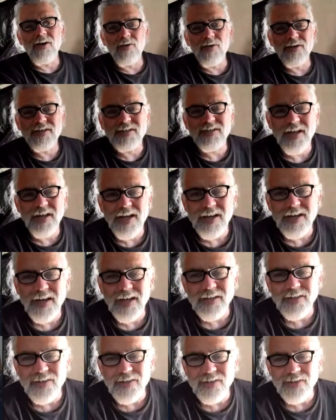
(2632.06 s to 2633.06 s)
always say it
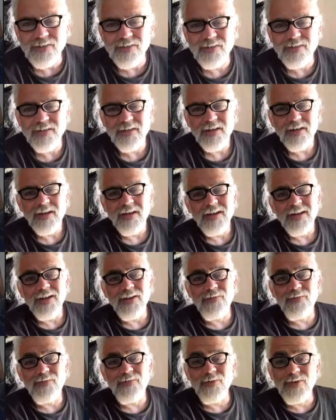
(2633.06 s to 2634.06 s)
like this.
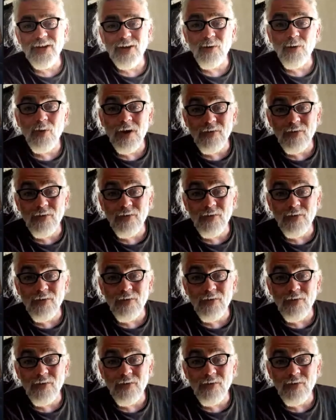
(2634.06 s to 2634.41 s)
If you get